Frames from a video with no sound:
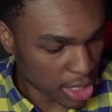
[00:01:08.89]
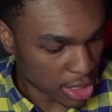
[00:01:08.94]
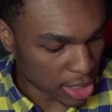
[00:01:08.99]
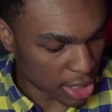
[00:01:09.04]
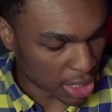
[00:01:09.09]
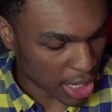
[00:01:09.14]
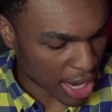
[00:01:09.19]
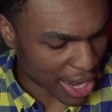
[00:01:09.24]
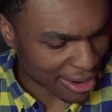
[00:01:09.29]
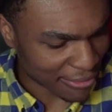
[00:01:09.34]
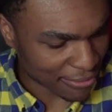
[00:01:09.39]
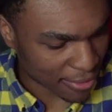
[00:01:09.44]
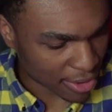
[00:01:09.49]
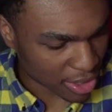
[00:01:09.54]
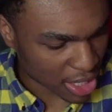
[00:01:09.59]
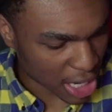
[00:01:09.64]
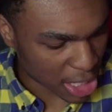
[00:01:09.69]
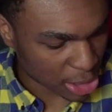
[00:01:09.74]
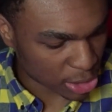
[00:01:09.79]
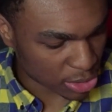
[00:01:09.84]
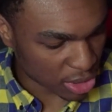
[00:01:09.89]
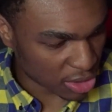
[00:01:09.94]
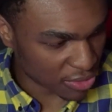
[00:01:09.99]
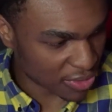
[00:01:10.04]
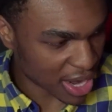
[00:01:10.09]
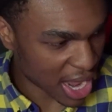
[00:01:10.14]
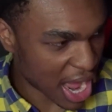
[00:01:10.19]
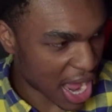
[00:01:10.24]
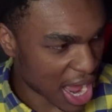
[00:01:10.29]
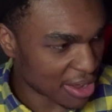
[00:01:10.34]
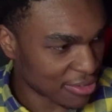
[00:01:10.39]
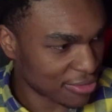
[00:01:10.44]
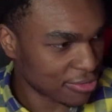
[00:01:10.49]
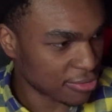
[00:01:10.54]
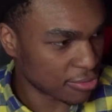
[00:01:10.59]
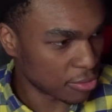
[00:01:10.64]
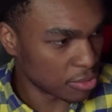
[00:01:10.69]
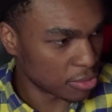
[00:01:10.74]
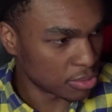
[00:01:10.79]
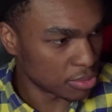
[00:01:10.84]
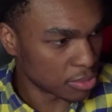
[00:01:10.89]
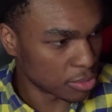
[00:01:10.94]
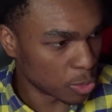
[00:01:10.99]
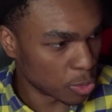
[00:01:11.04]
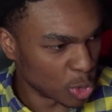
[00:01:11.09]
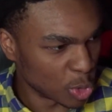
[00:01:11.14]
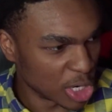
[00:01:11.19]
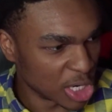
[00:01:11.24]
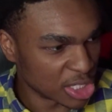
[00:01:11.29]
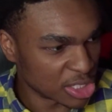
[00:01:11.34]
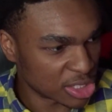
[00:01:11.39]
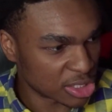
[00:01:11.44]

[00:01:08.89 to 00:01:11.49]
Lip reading: And I felt like 12.5 was